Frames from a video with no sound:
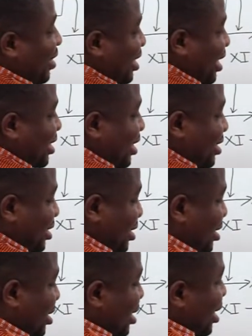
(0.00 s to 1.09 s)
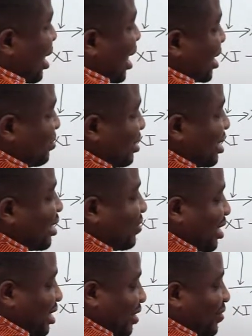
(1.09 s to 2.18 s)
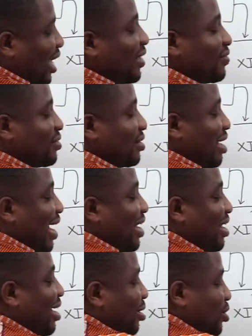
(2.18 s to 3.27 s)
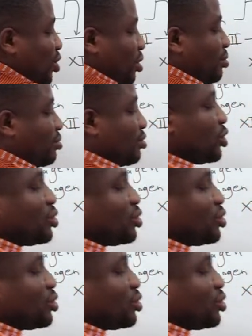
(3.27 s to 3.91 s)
factor 10, activated factor 5, and calcium